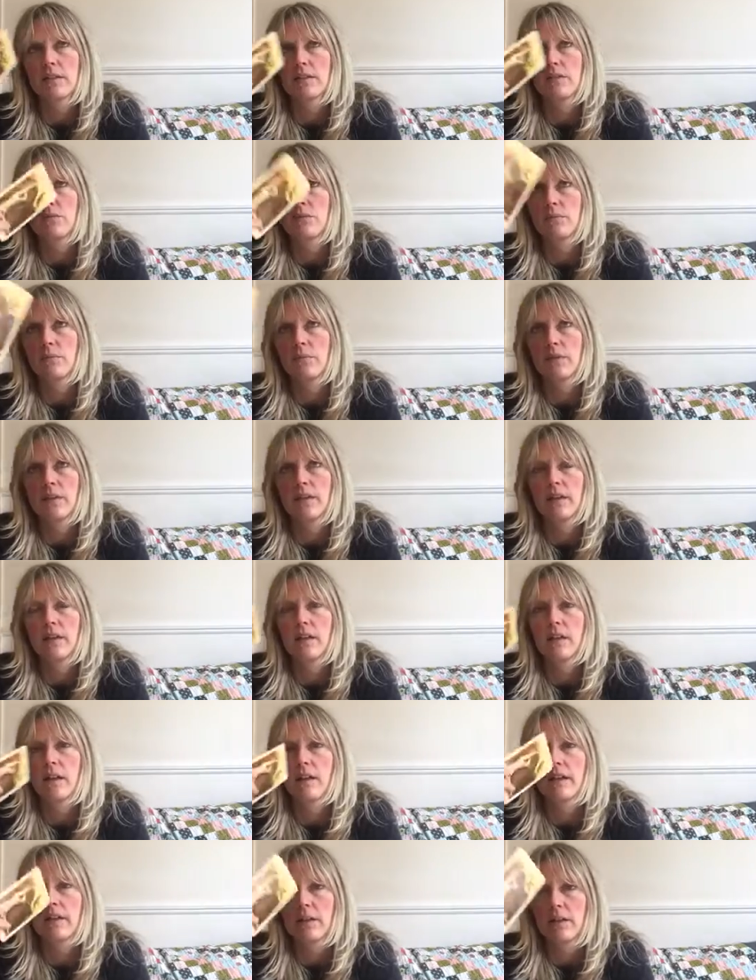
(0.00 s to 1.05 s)
there's normally a
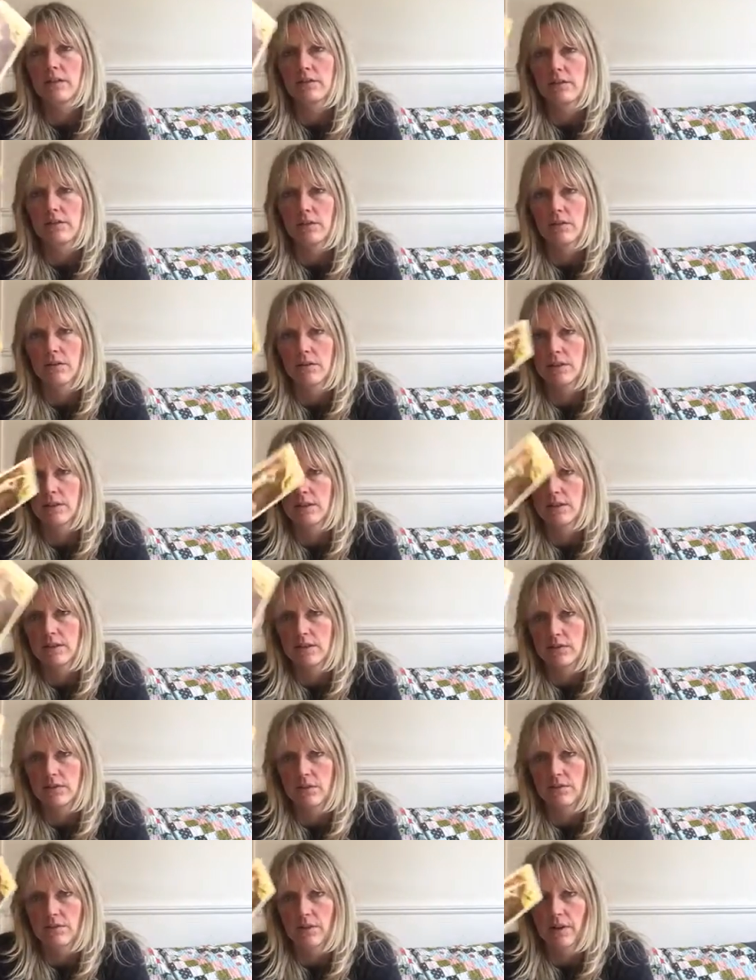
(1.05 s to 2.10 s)
light goes on in the
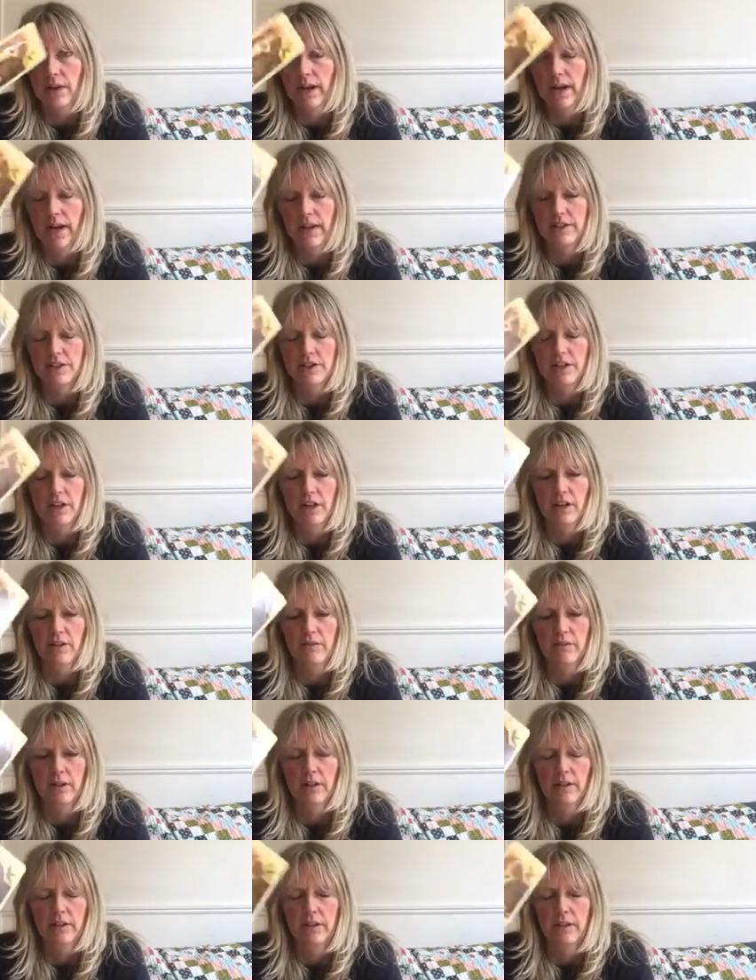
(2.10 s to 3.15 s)
sort of head
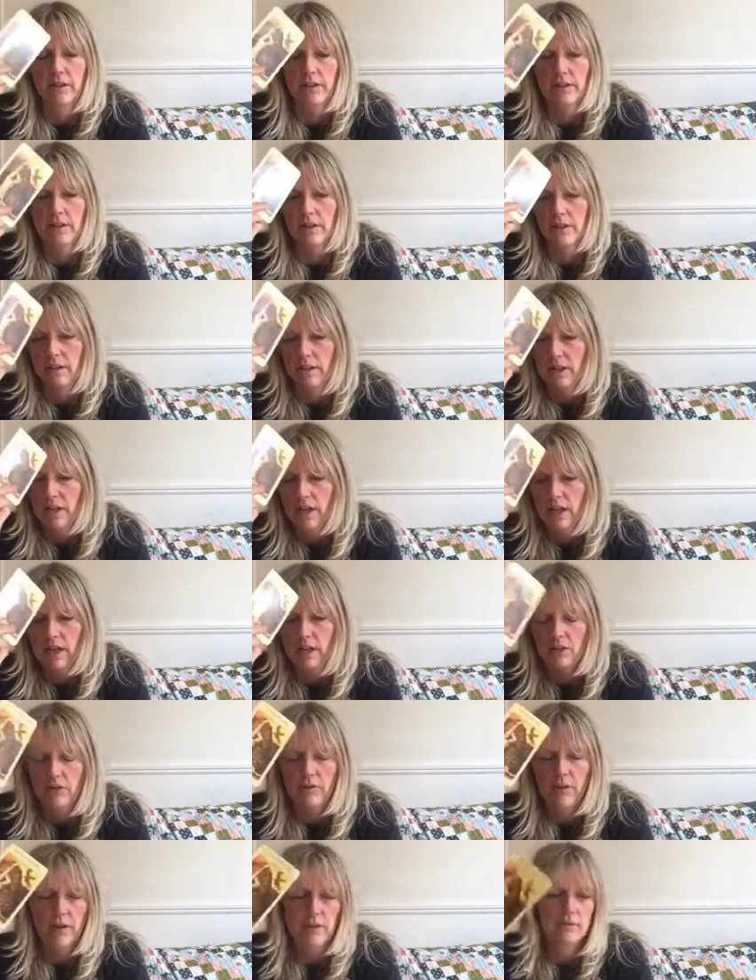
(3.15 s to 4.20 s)
chakra, you know, the
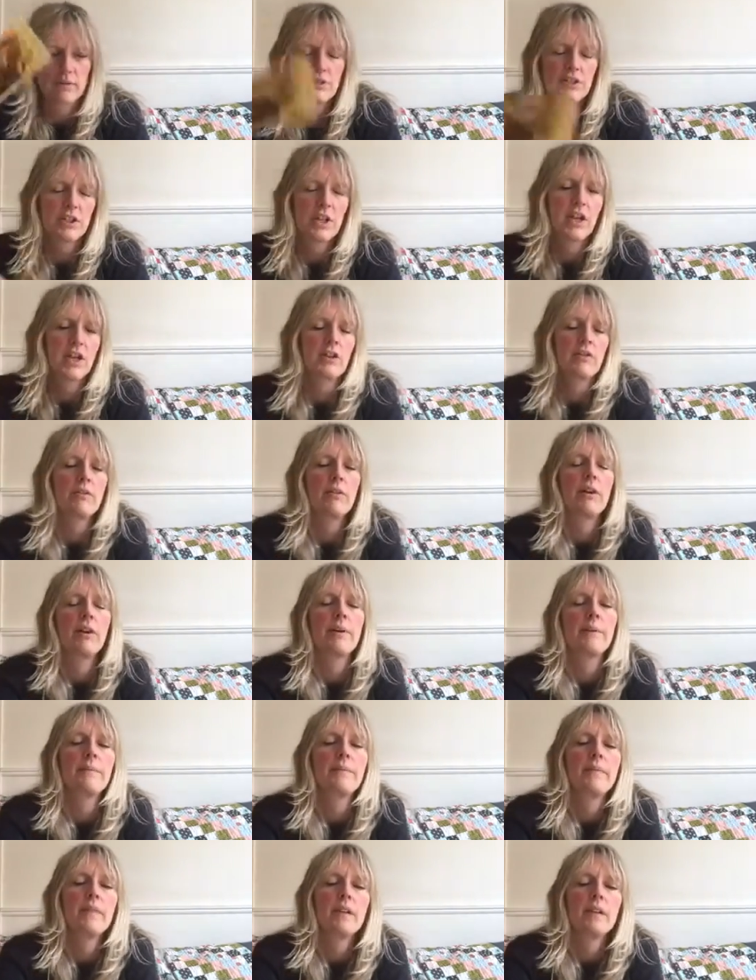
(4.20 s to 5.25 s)
crown chakra.
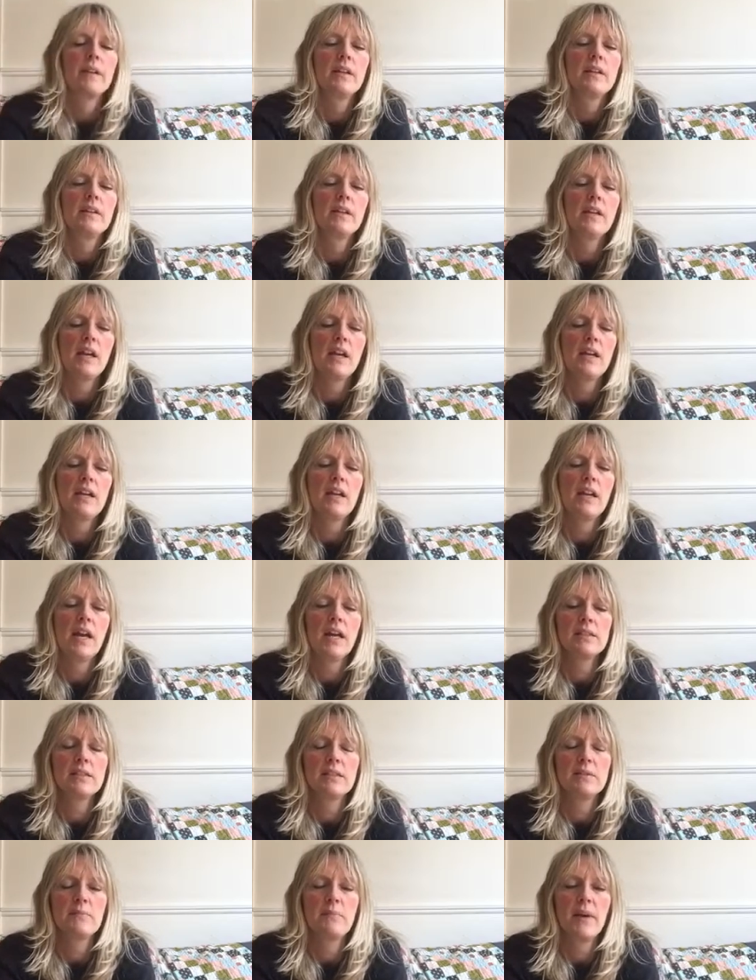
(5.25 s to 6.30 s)
Yeah, he
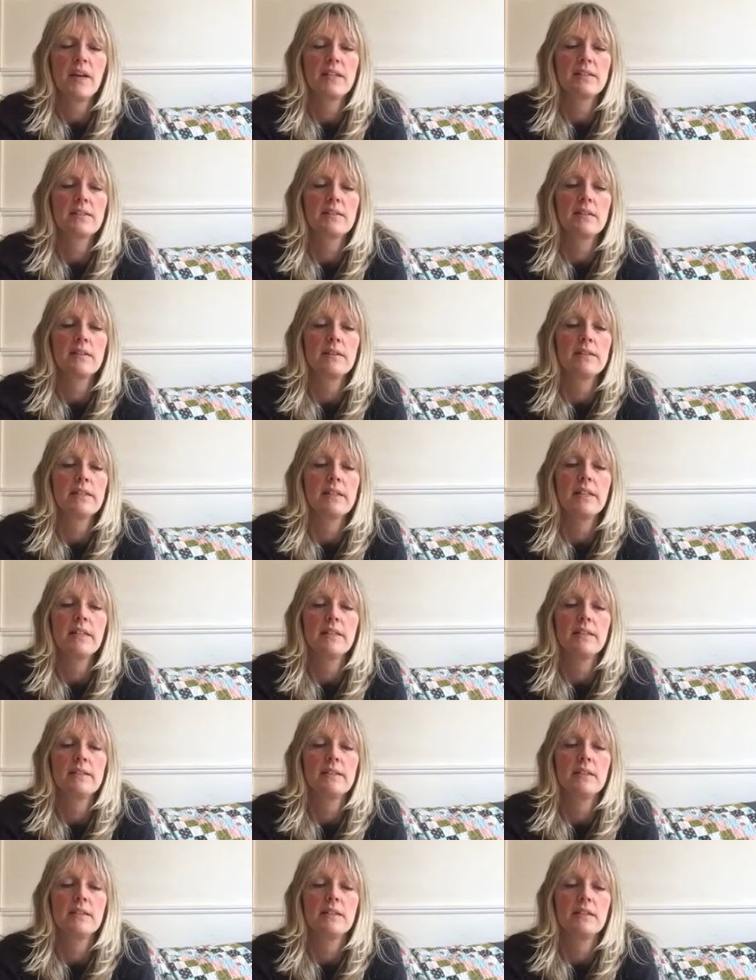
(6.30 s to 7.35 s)
has his best
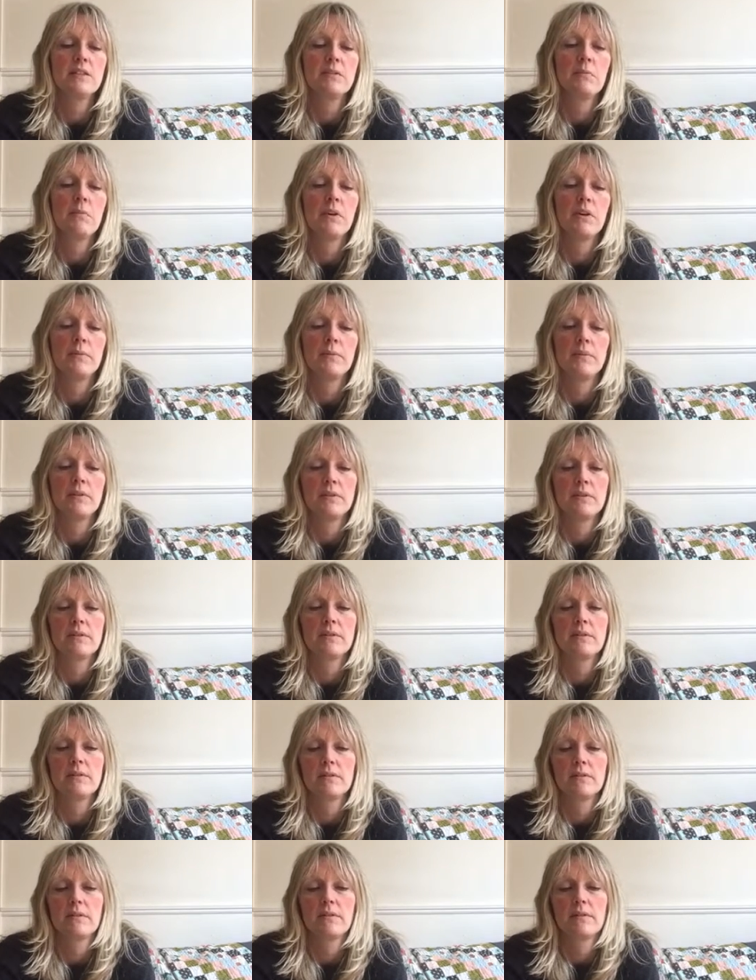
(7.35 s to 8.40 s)
ideas at this
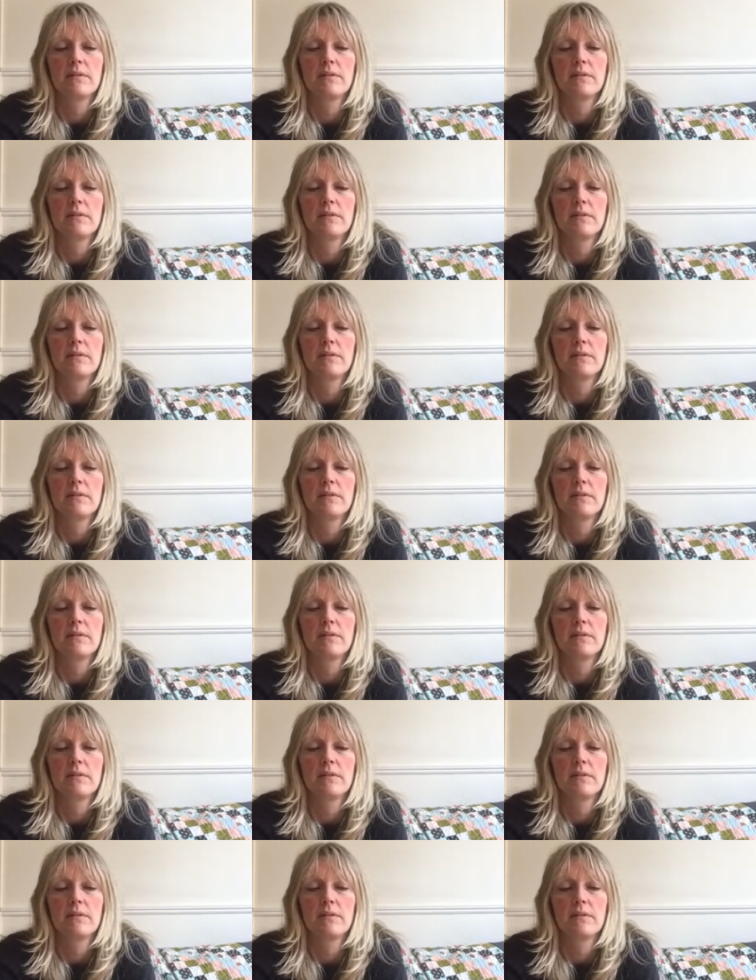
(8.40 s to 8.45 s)
moment.